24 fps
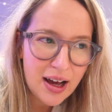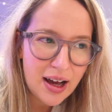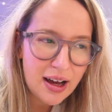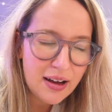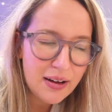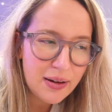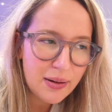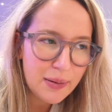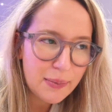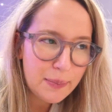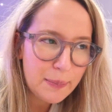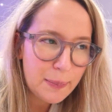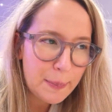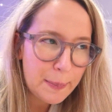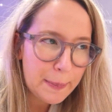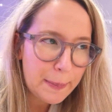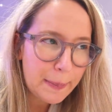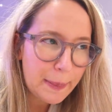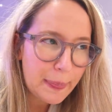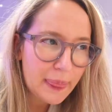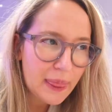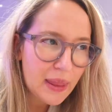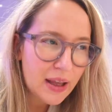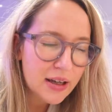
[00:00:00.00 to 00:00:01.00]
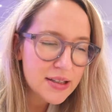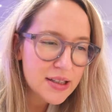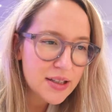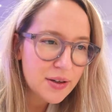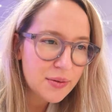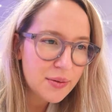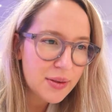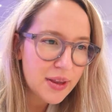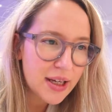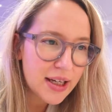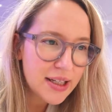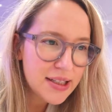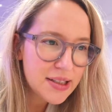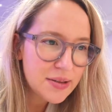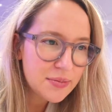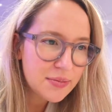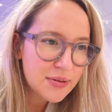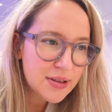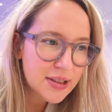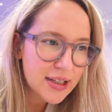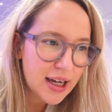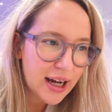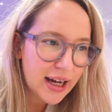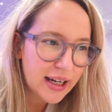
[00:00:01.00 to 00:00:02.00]
Um, so this
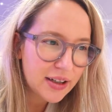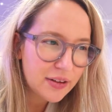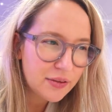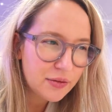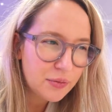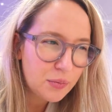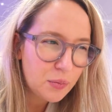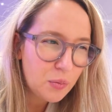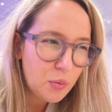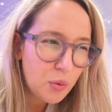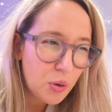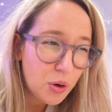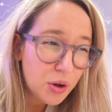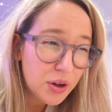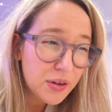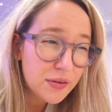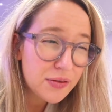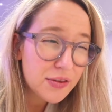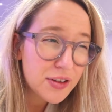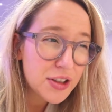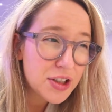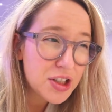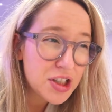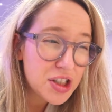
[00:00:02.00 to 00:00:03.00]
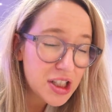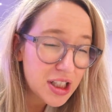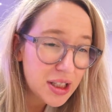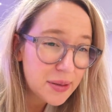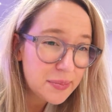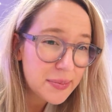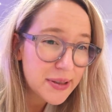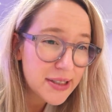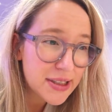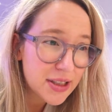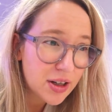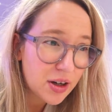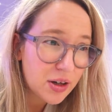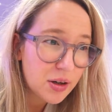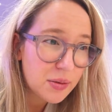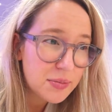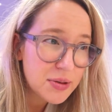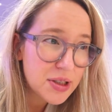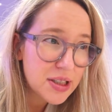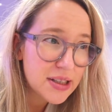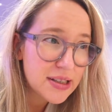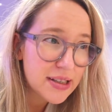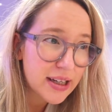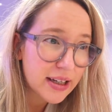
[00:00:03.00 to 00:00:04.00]
was kind of one of the cheapest
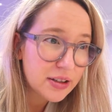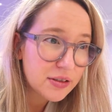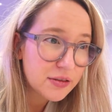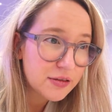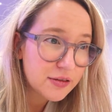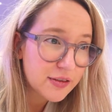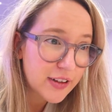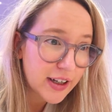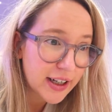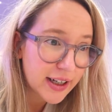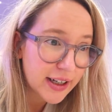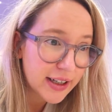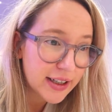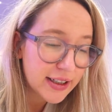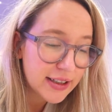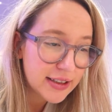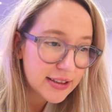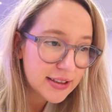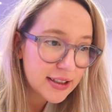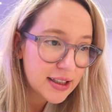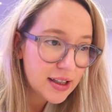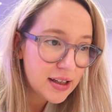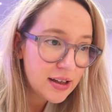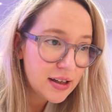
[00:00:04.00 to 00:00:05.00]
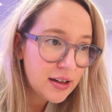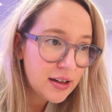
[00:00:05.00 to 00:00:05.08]
options I could find